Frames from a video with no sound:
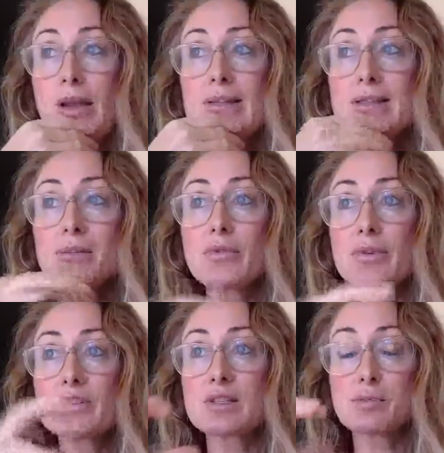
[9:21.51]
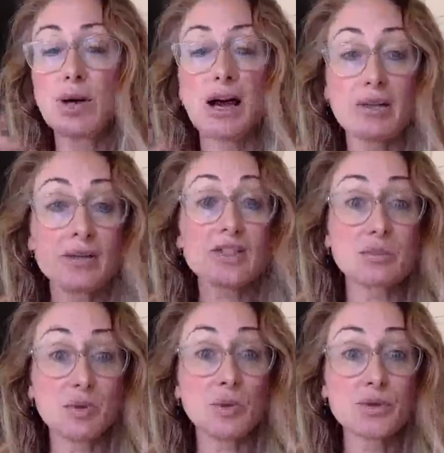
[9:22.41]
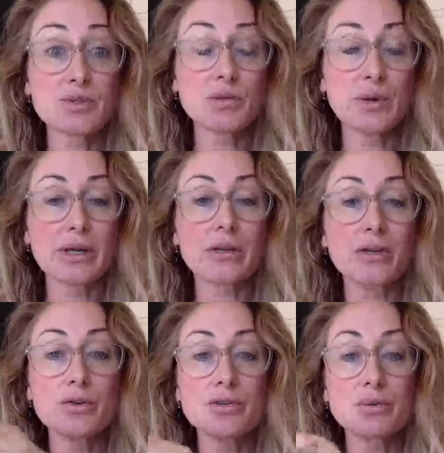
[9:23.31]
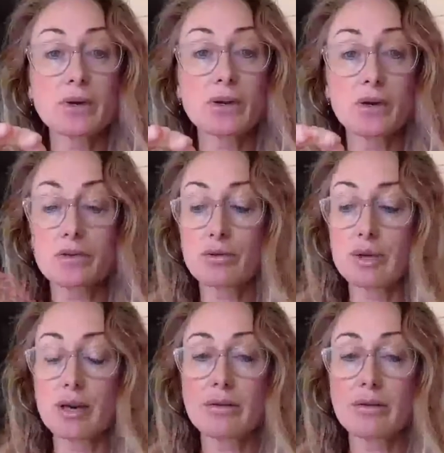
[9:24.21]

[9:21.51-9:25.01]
and some of the other supports that we can use as we go through it,